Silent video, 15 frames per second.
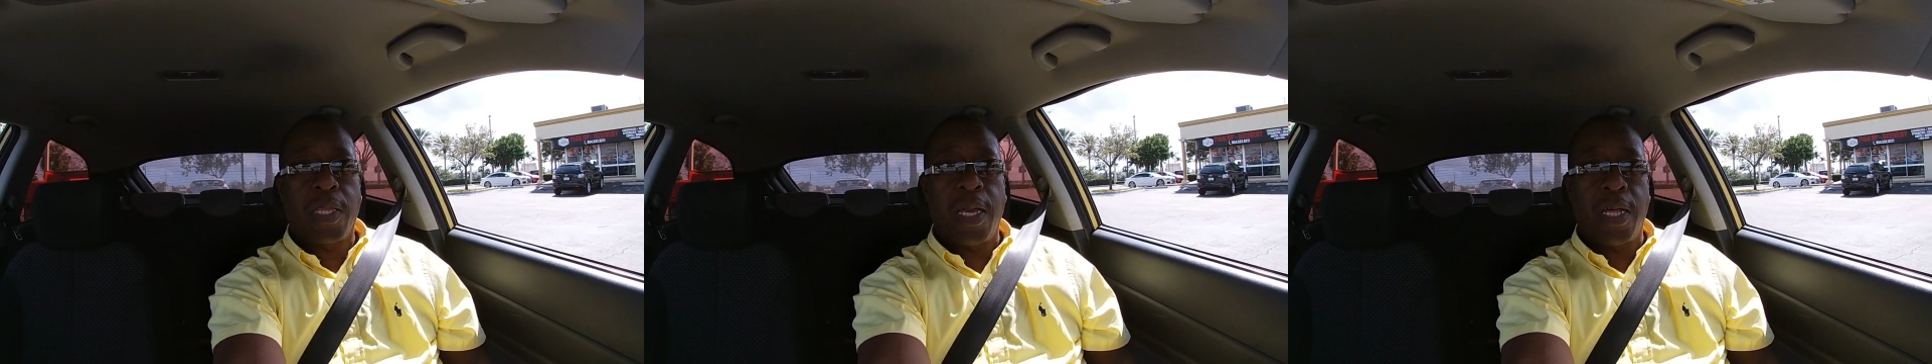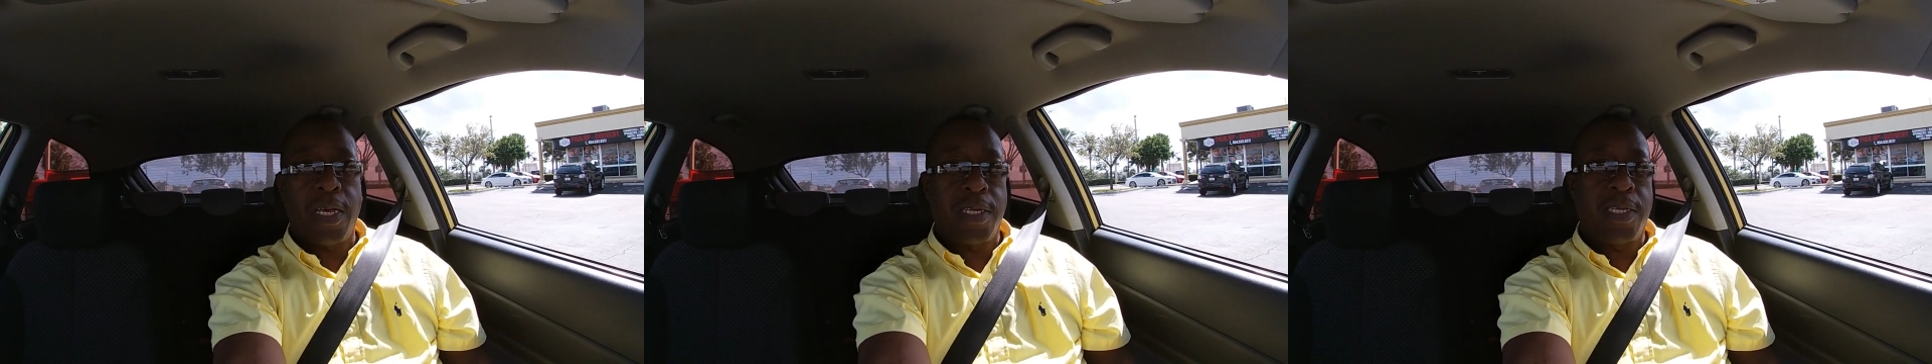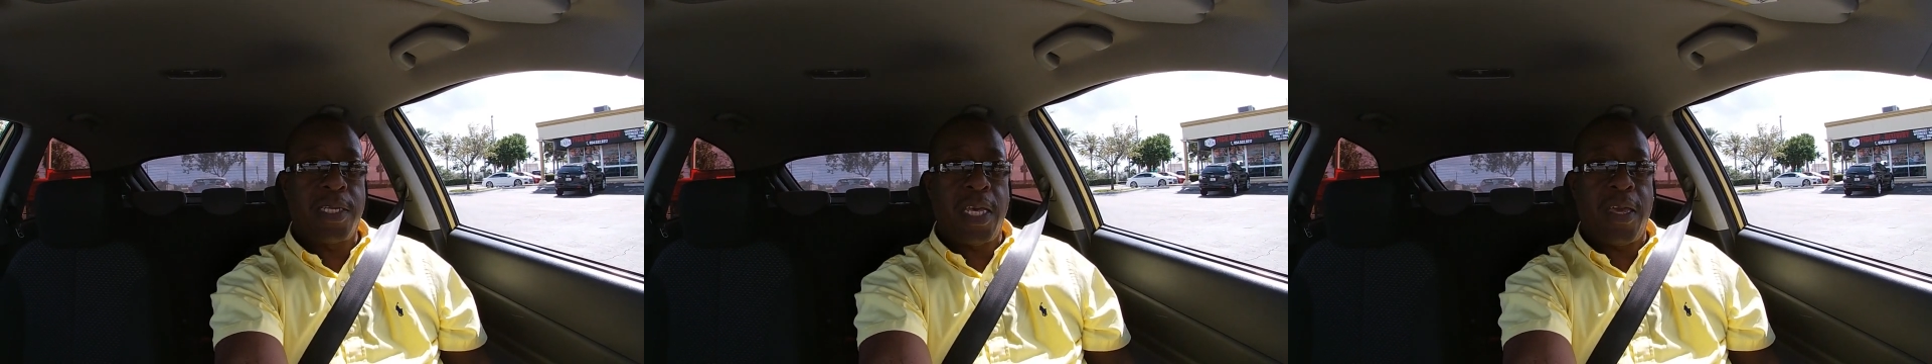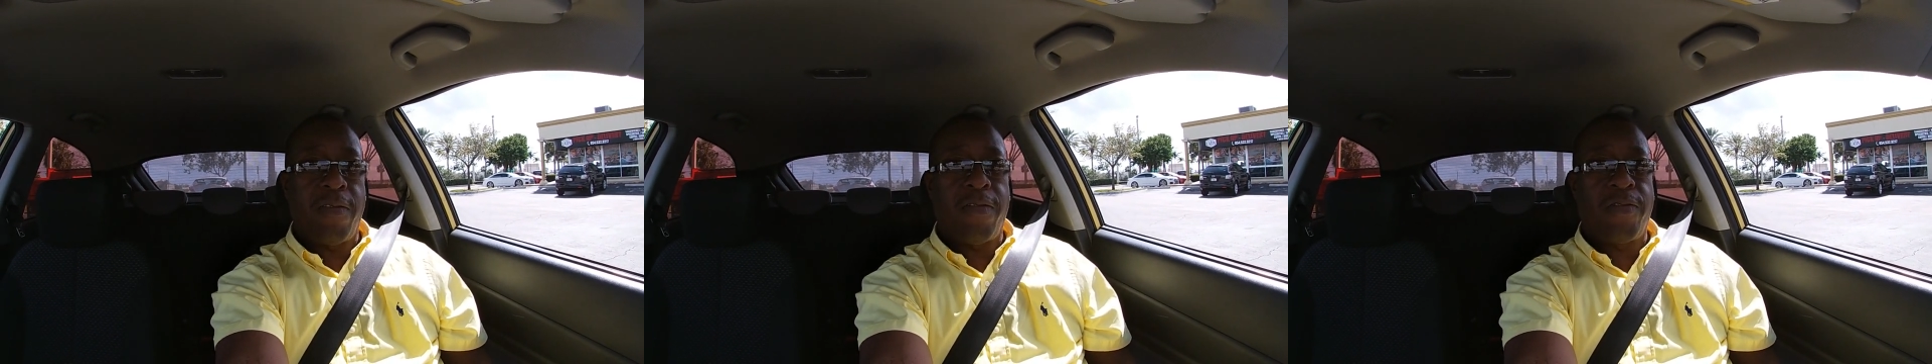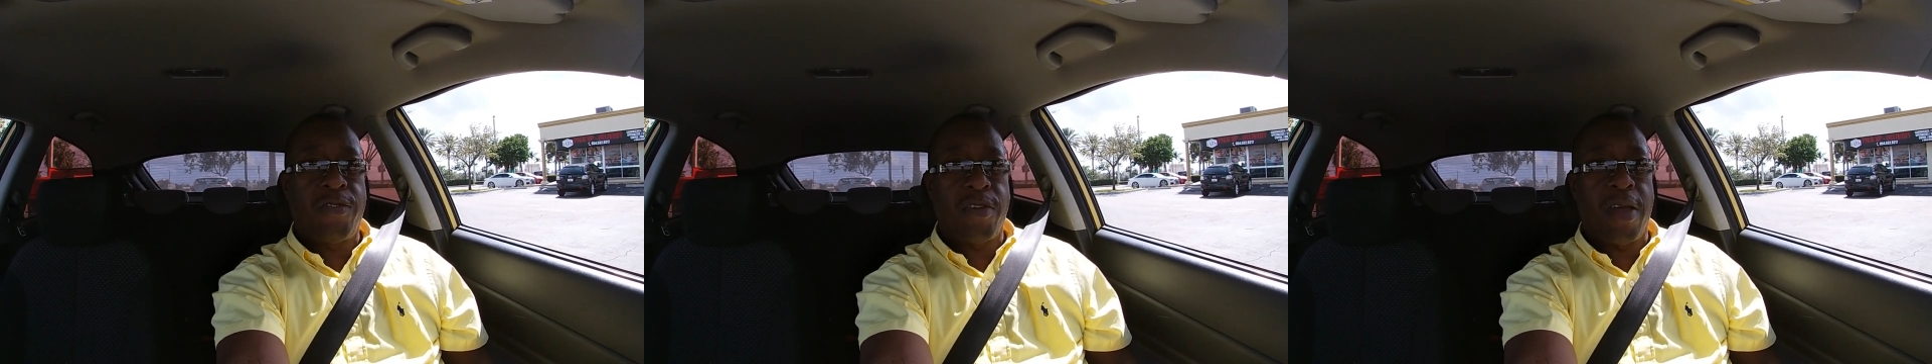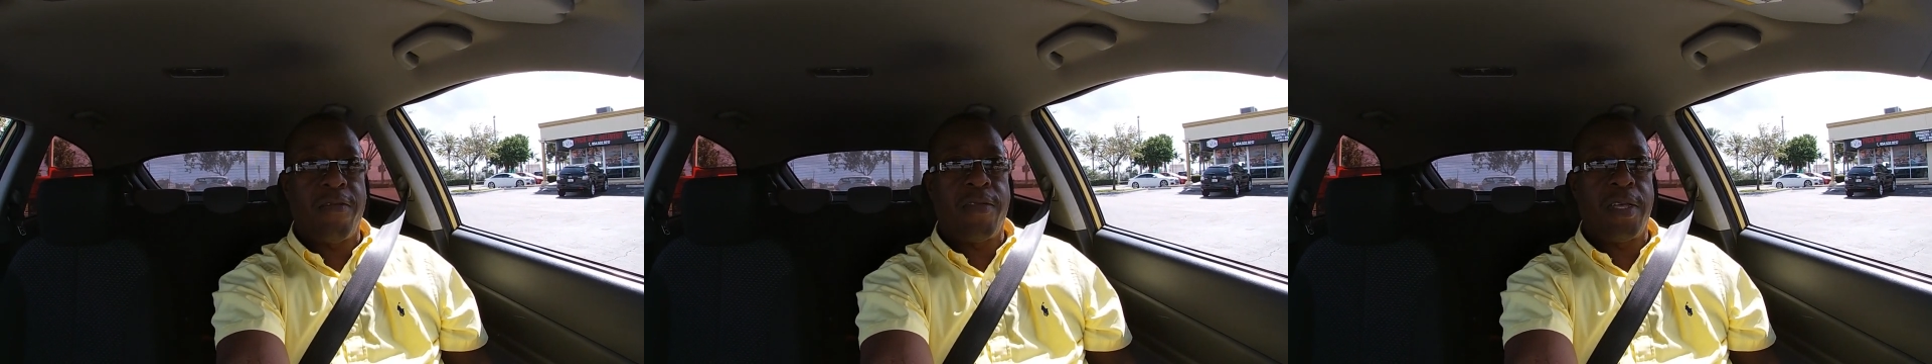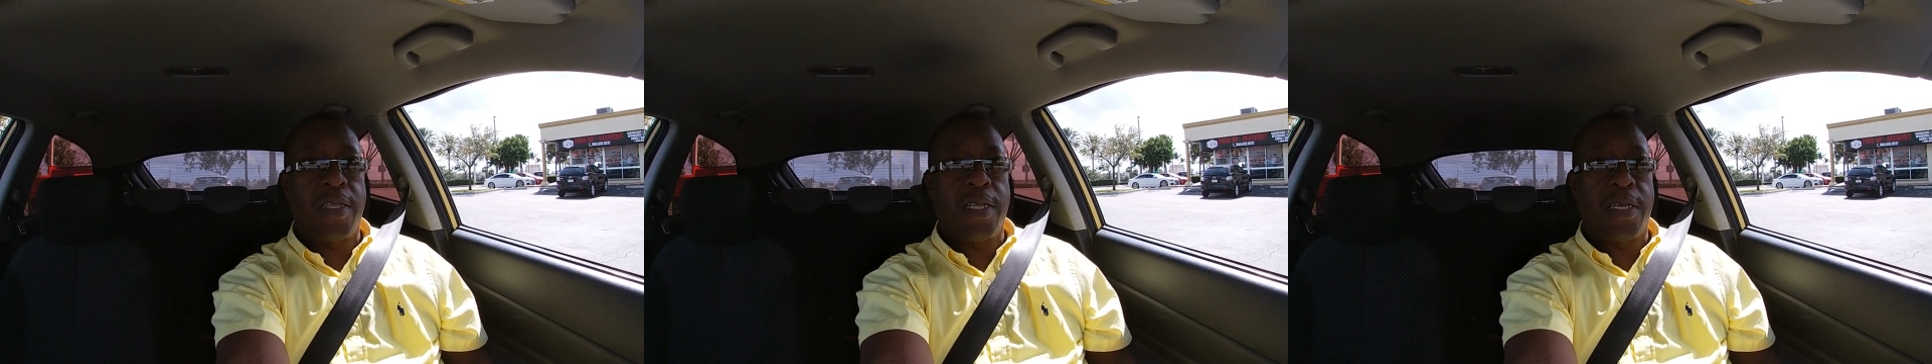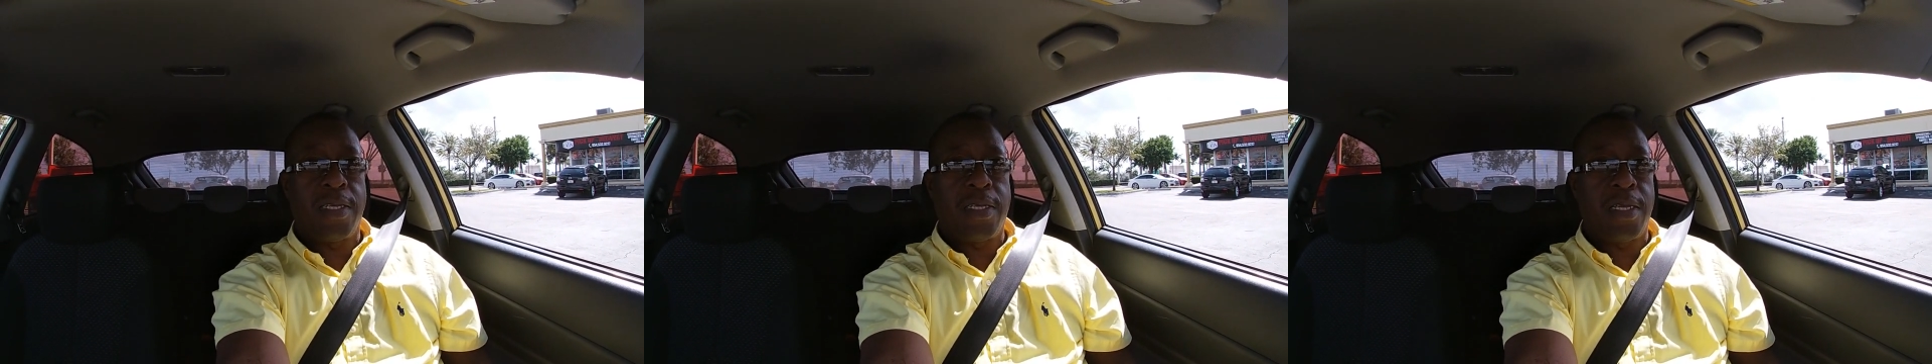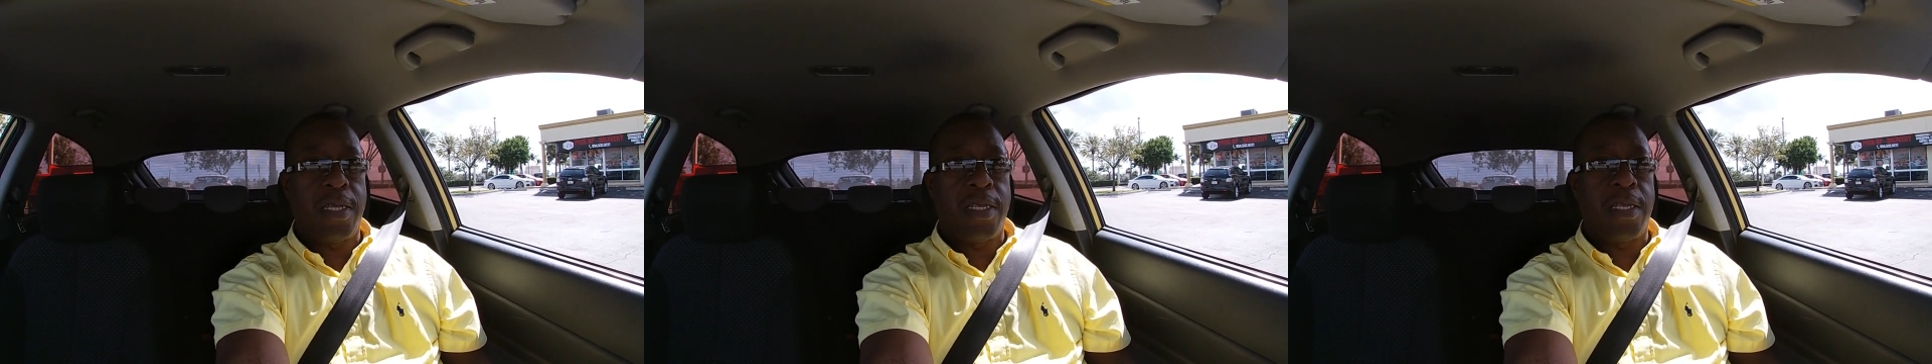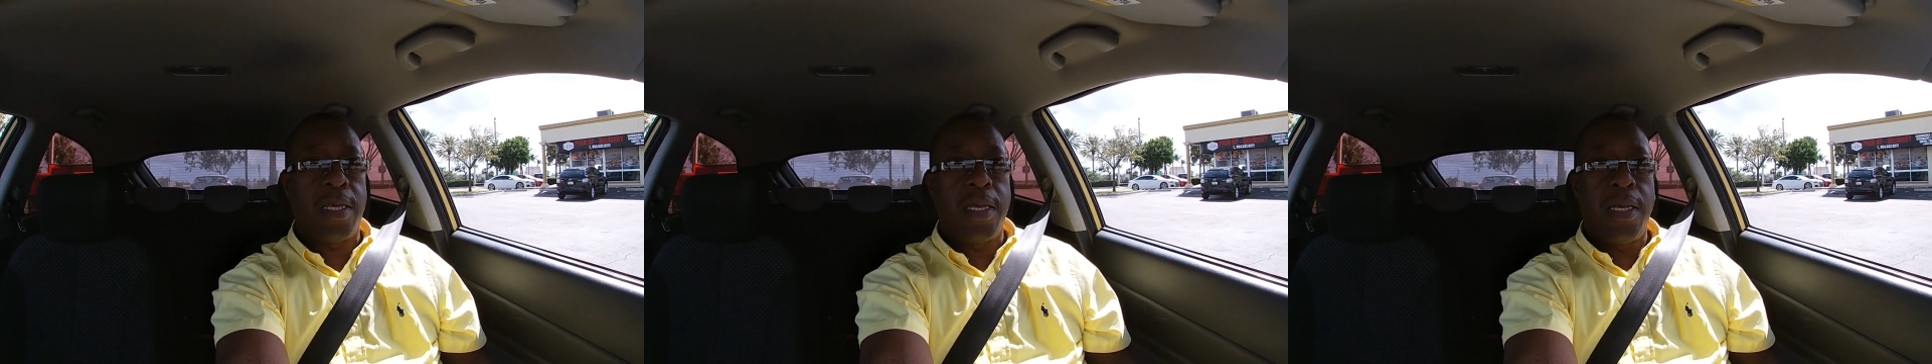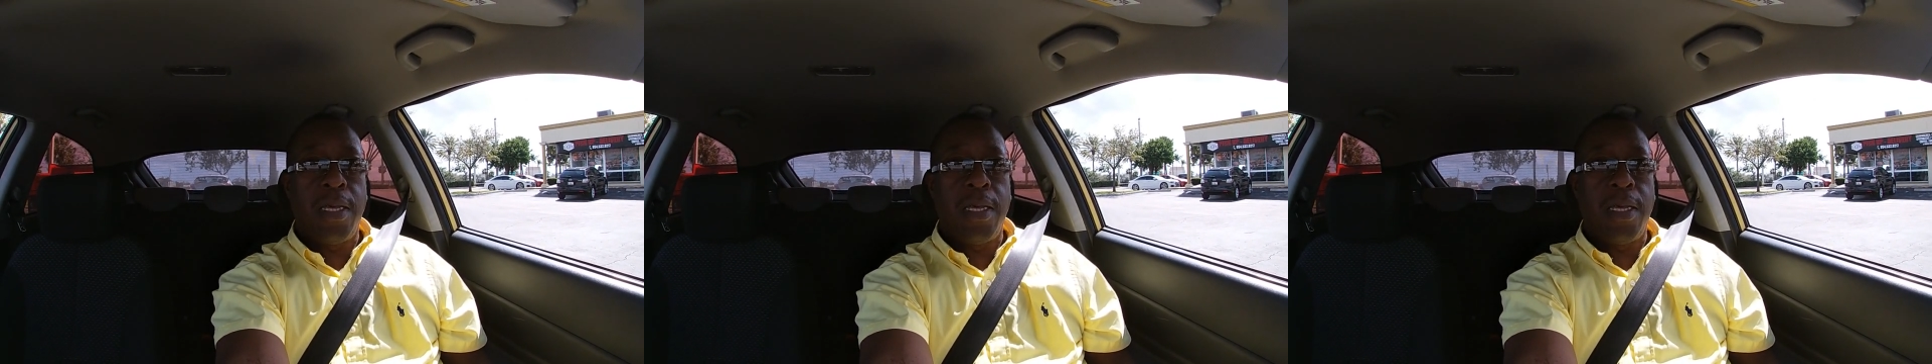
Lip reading: at a safe traveling distance.